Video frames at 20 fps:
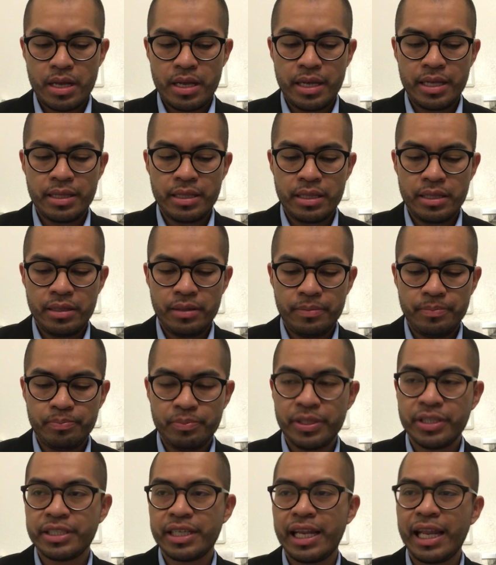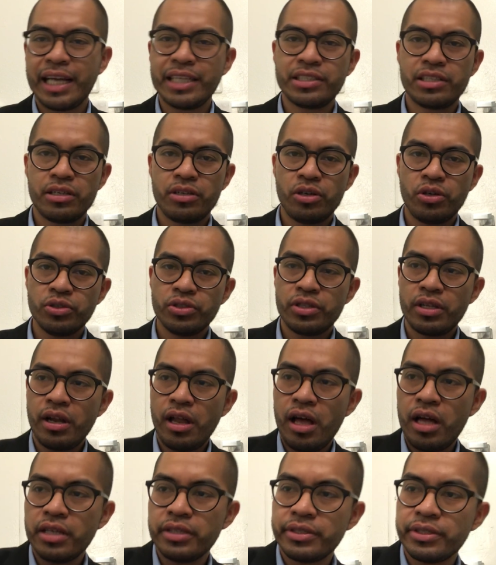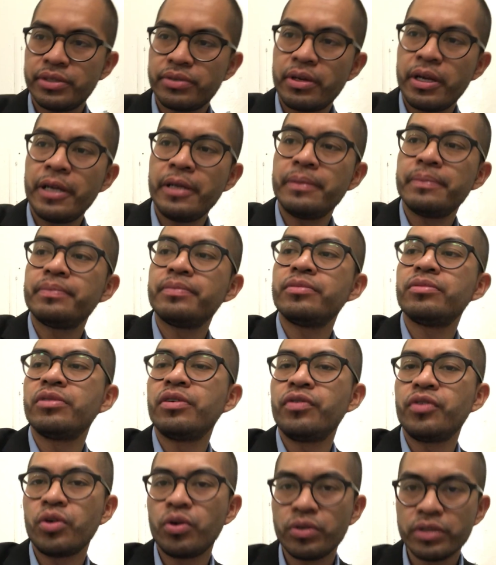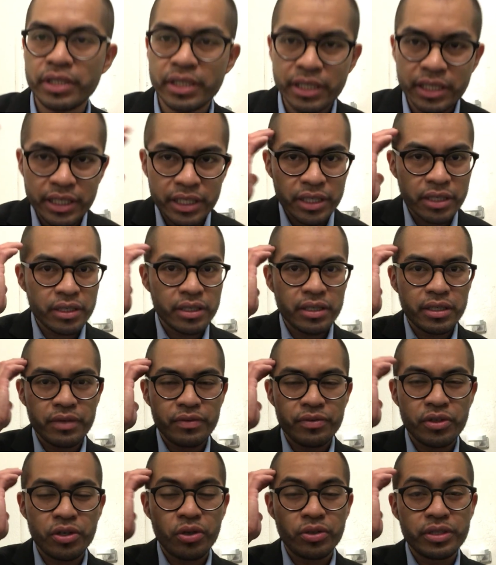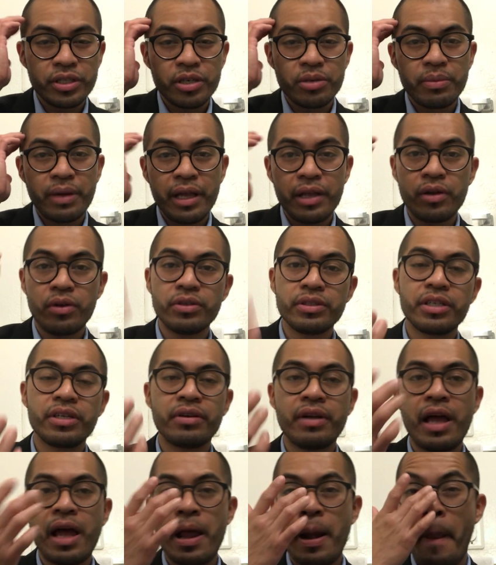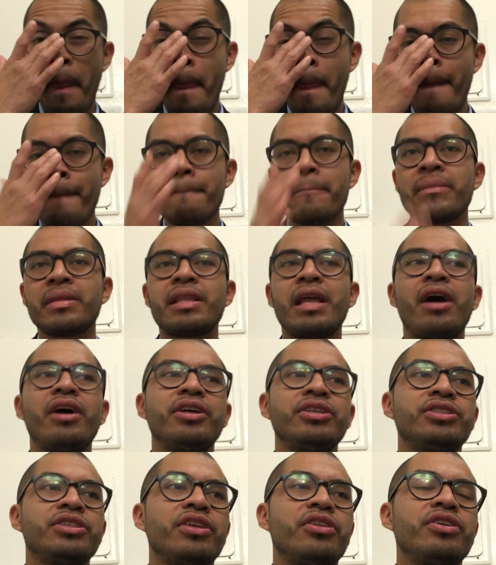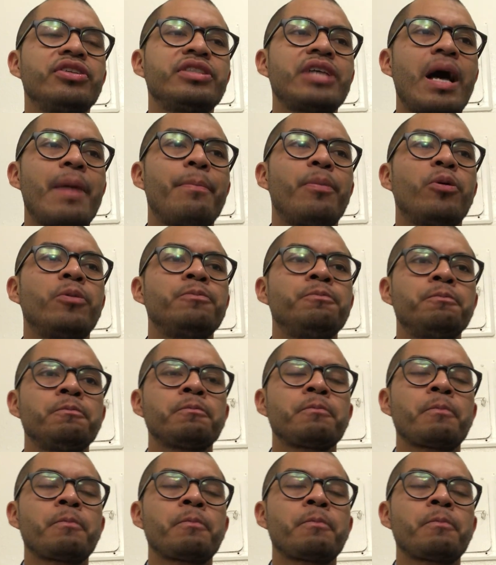And because Elijah knows the laws, right? If you hold it in here, if you hold it in your mind, you can hold it in your hand. Now here's another example.